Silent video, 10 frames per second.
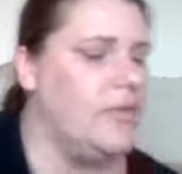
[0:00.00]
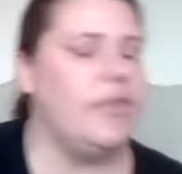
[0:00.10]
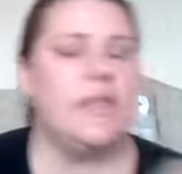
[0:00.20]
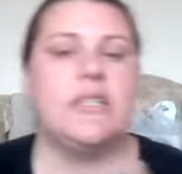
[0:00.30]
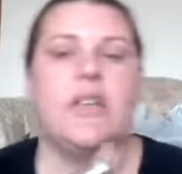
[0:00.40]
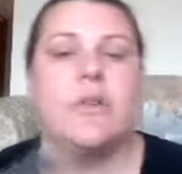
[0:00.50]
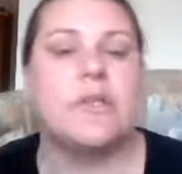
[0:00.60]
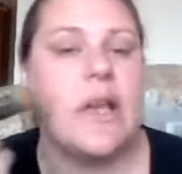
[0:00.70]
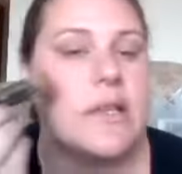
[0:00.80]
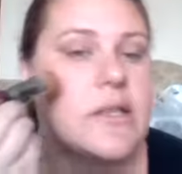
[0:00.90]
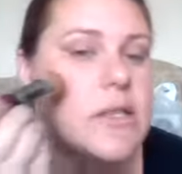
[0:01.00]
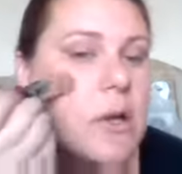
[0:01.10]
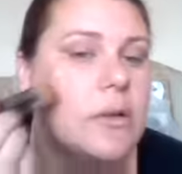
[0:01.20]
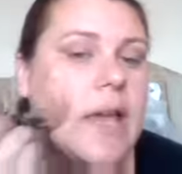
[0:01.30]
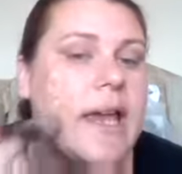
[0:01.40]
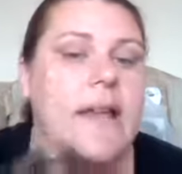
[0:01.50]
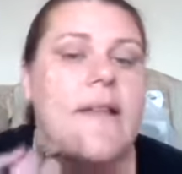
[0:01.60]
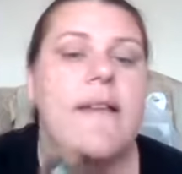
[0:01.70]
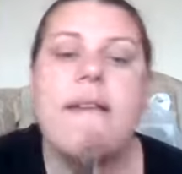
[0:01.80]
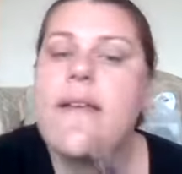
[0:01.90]
this goes on so light
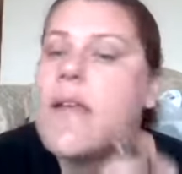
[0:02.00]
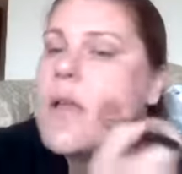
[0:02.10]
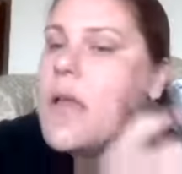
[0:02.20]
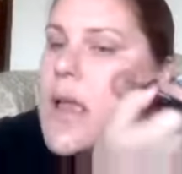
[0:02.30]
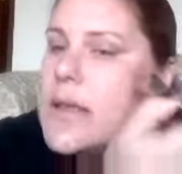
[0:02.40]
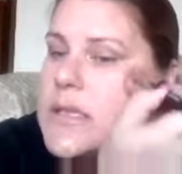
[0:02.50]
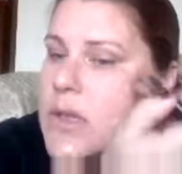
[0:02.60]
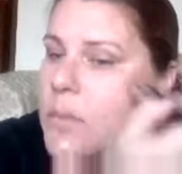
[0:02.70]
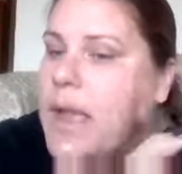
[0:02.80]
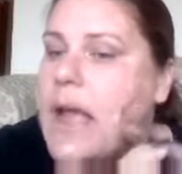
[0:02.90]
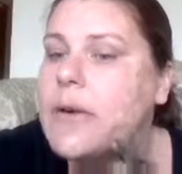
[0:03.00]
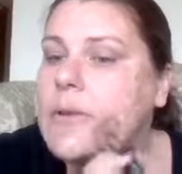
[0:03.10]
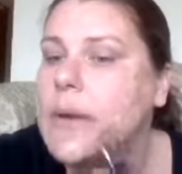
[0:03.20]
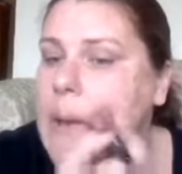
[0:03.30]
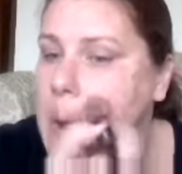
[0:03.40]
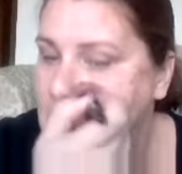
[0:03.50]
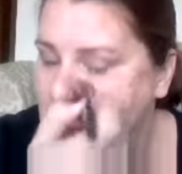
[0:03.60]
and so powdery,